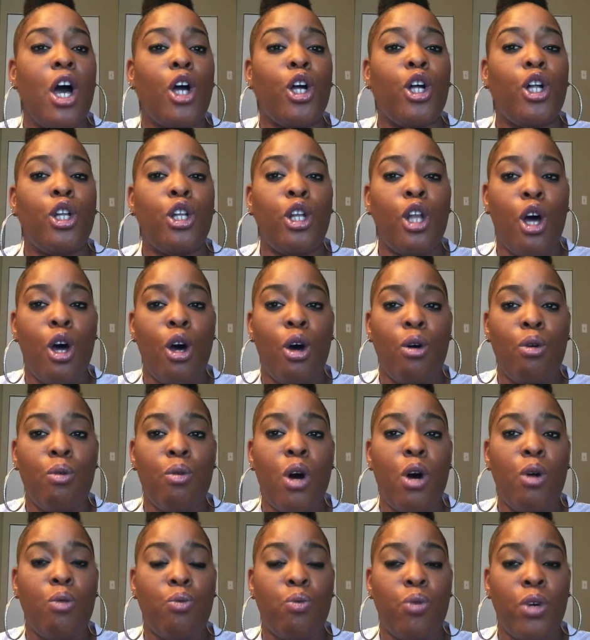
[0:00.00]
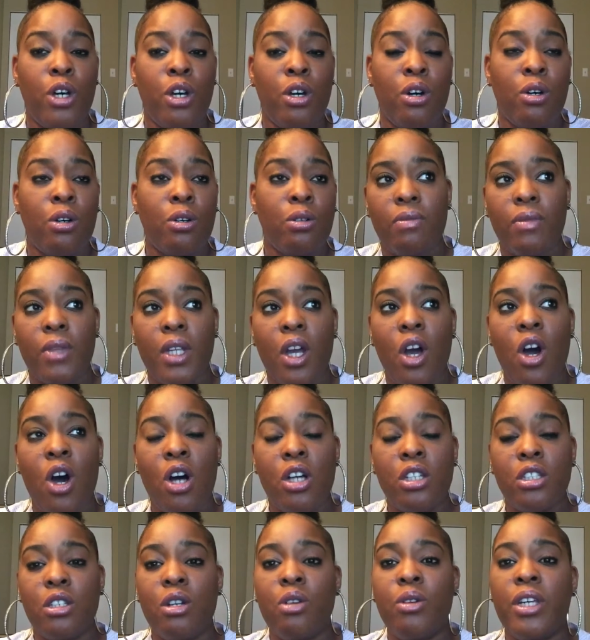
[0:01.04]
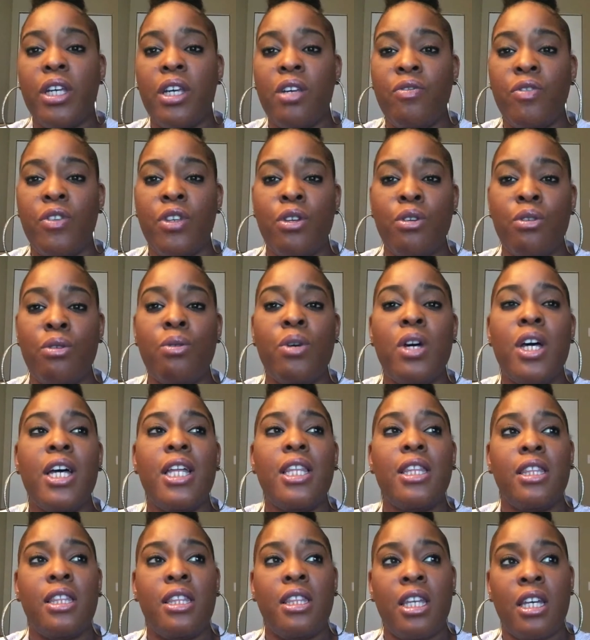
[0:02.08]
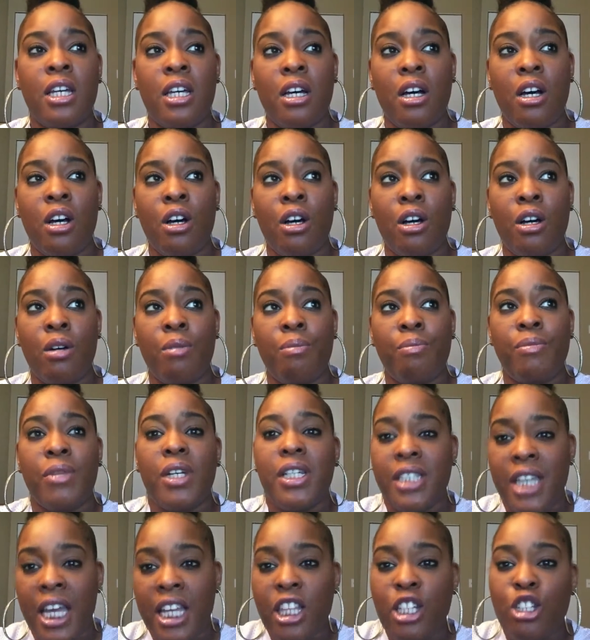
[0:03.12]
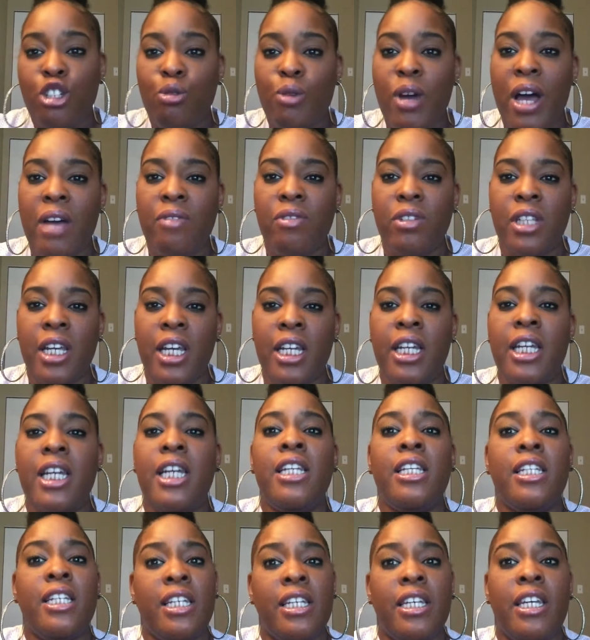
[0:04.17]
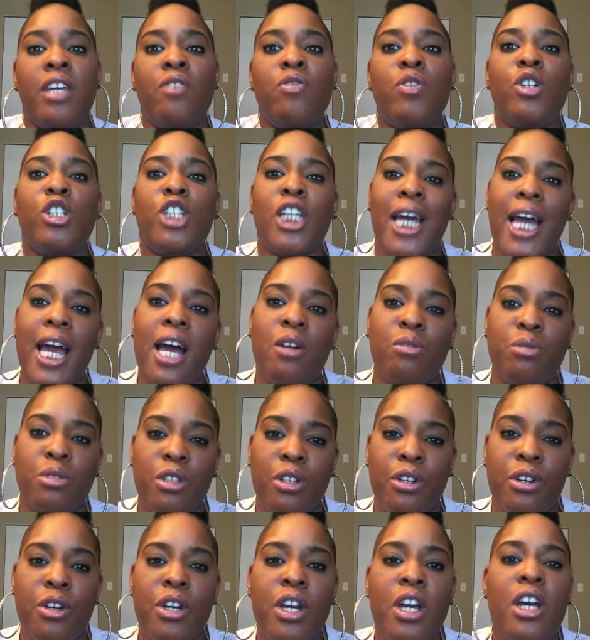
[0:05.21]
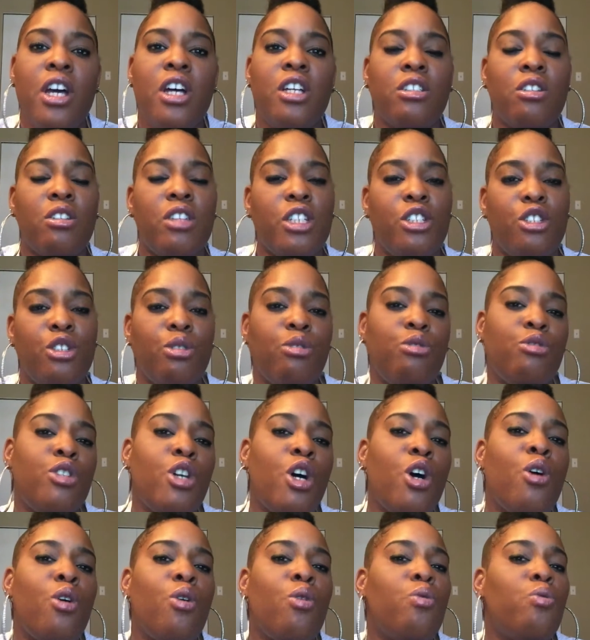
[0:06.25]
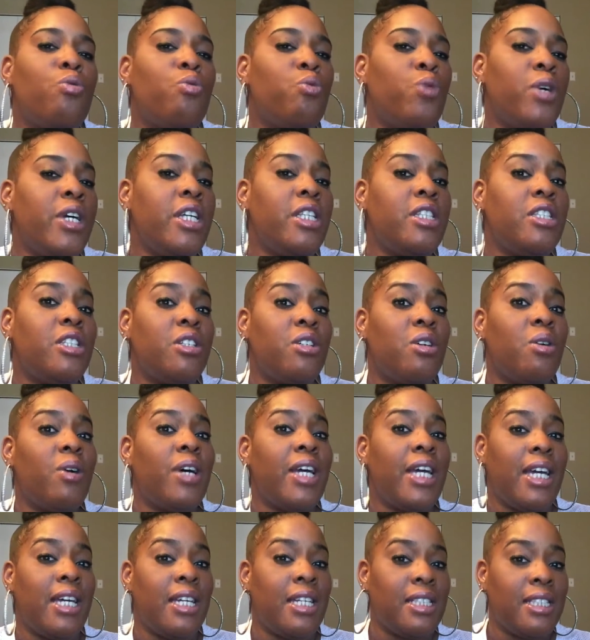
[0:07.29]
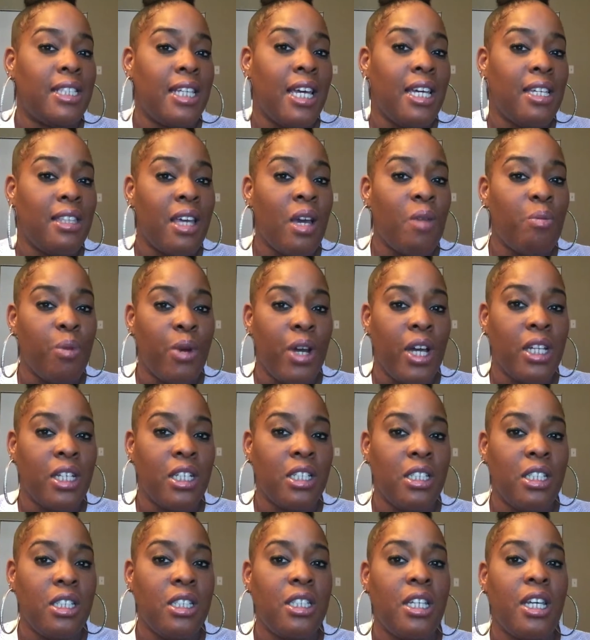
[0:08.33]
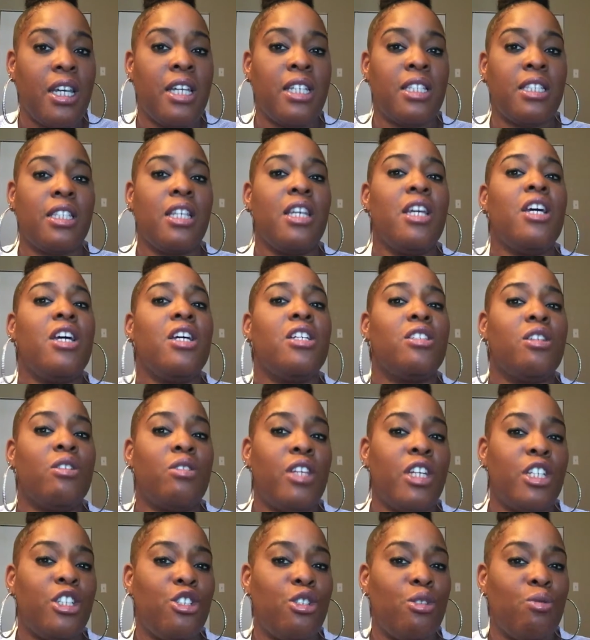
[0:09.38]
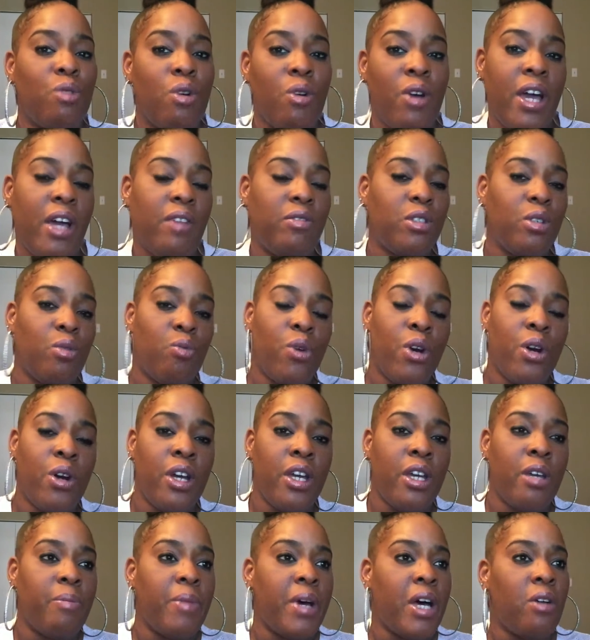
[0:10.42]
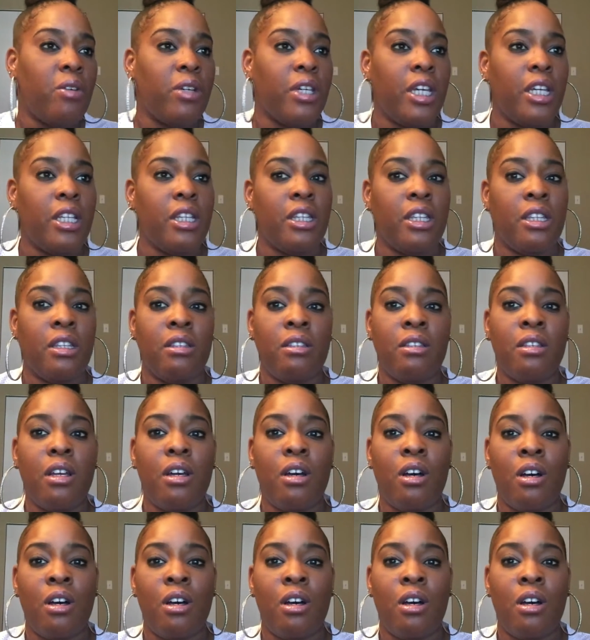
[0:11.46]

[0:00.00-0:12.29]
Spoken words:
Glow will also give you the day that you ovulated and give you a counter so that you'll know when to go ahead and take that pregnancy test, so that you won't have to worry about getting